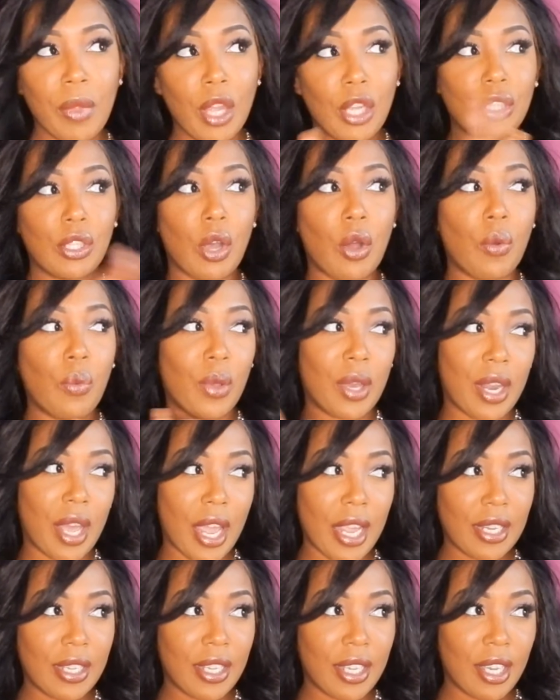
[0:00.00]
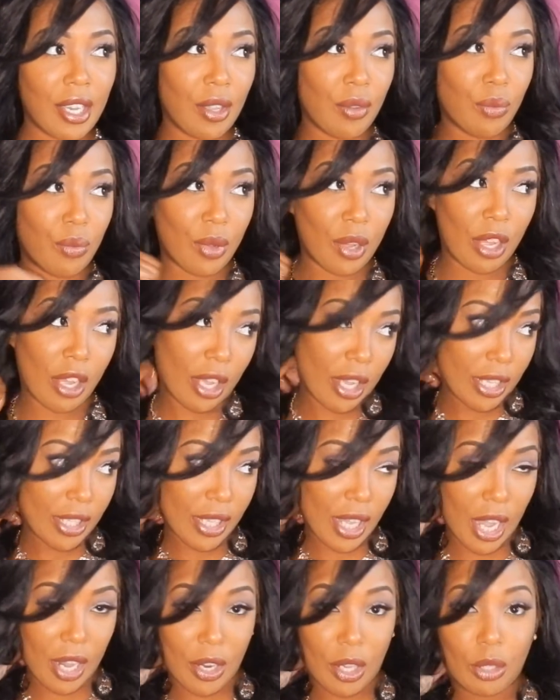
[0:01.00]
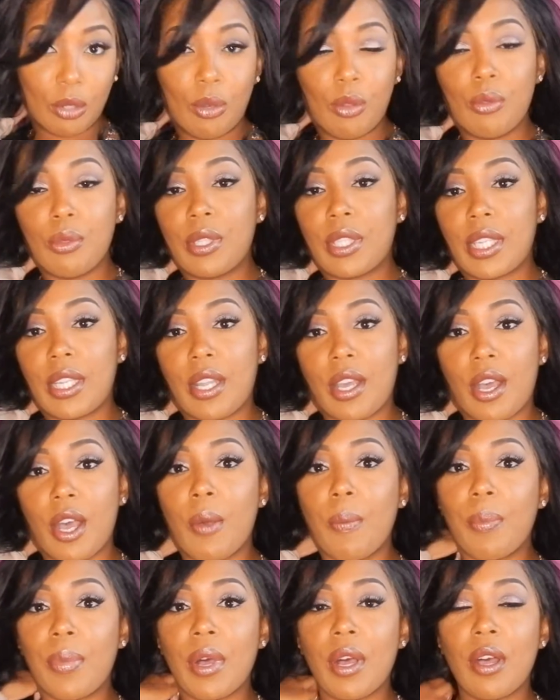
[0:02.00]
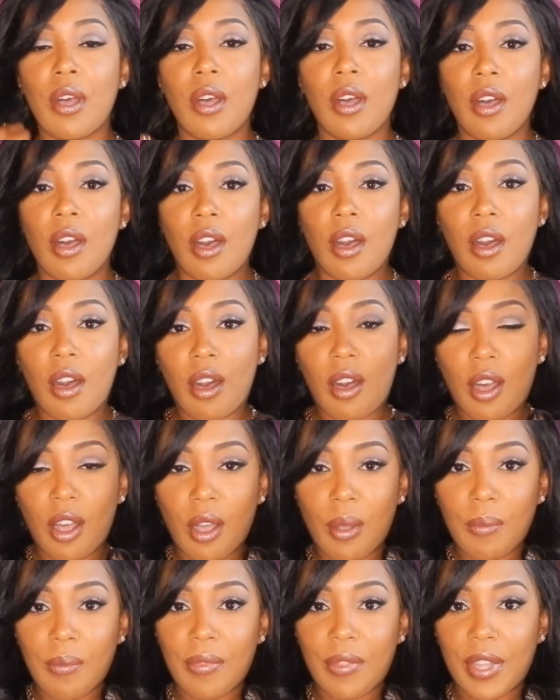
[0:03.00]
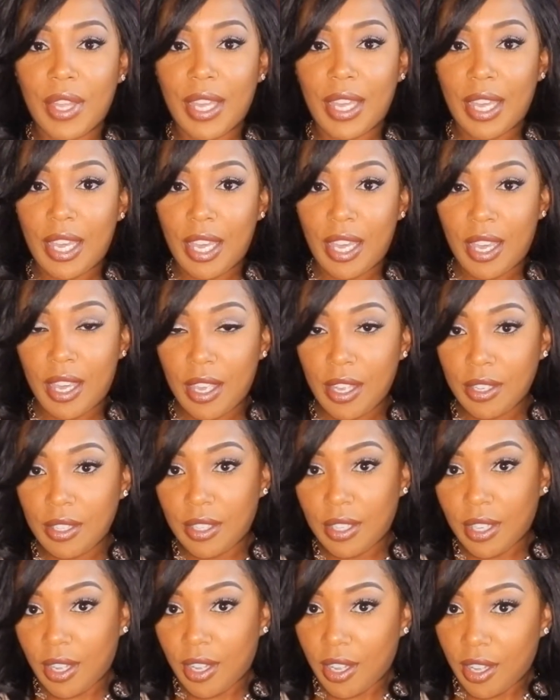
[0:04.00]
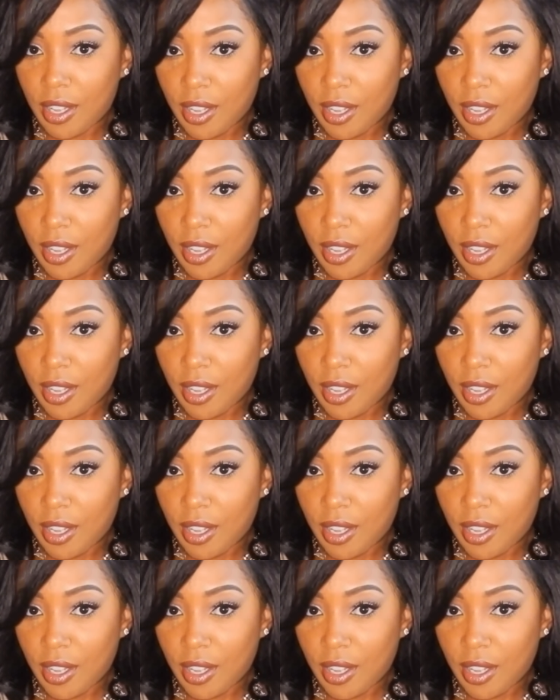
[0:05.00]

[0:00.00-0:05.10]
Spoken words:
So what I did was kind of loosen up the end